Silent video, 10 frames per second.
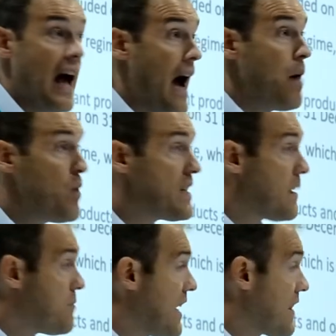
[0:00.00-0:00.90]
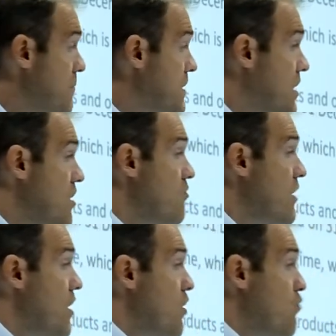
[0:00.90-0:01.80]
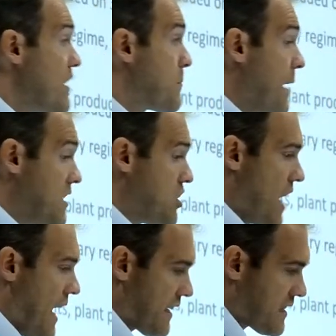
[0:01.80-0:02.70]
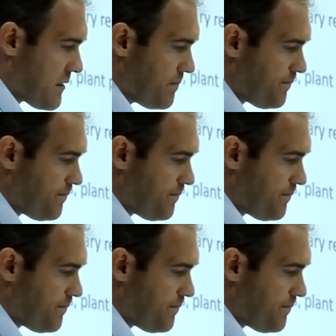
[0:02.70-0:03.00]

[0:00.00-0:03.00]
and we subject them to risk-based checks.